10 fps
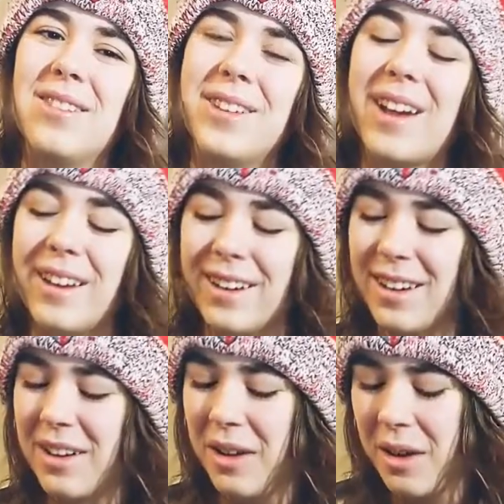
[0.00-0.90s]
for
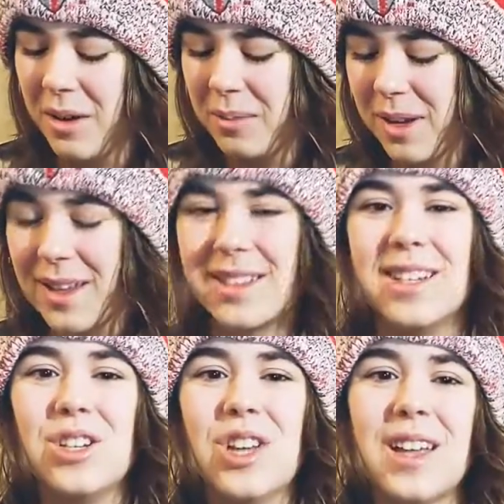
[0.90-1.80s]
Gunner, because
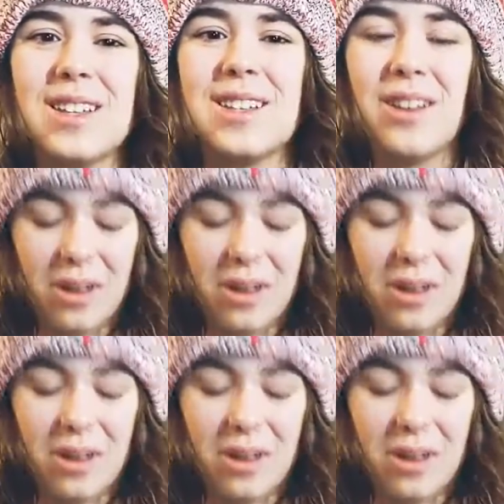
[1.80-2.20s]
he sheds